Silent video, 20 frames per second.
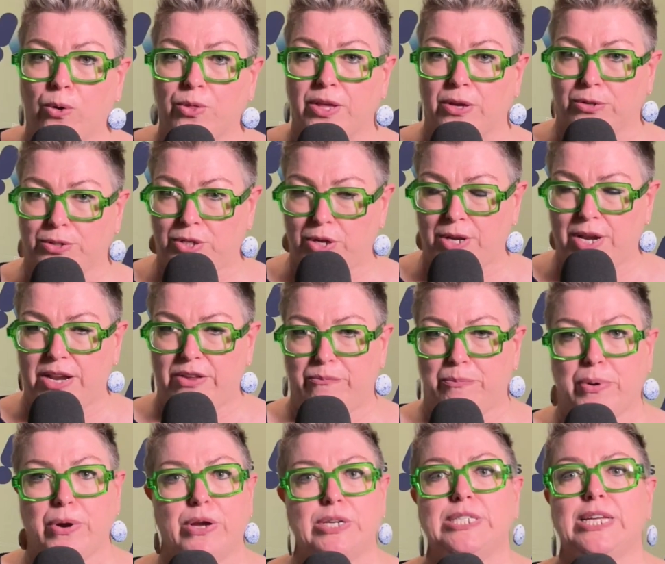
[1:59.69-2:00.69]
the alternative
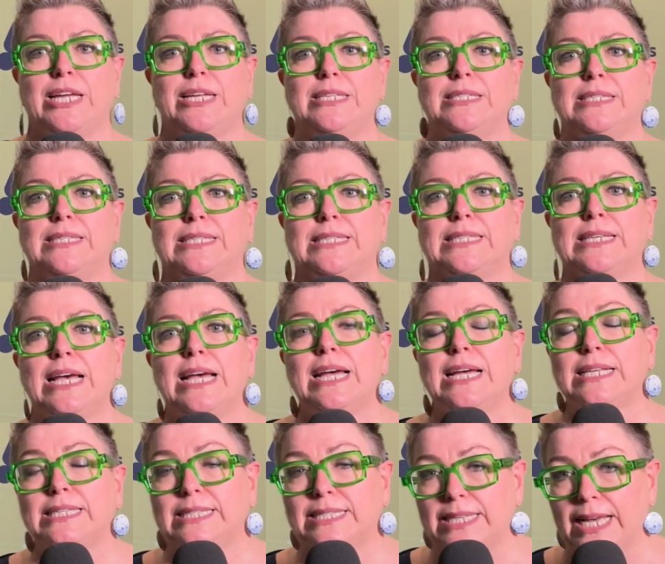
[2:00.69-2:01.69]
proteins
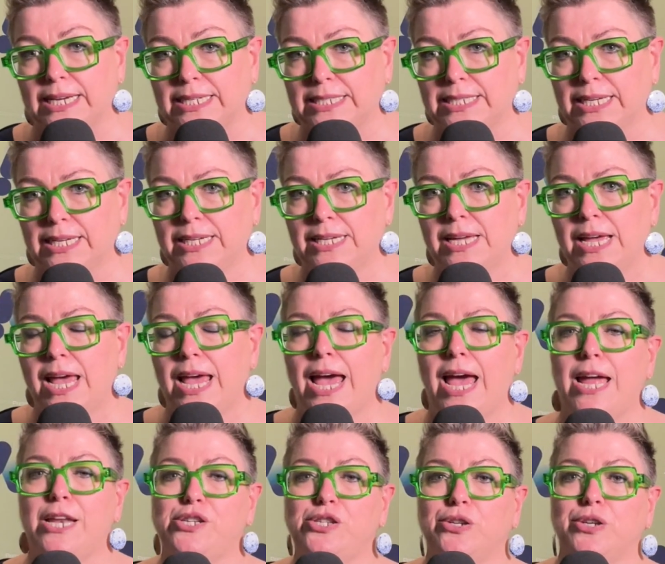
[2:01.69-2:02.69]
sector, and you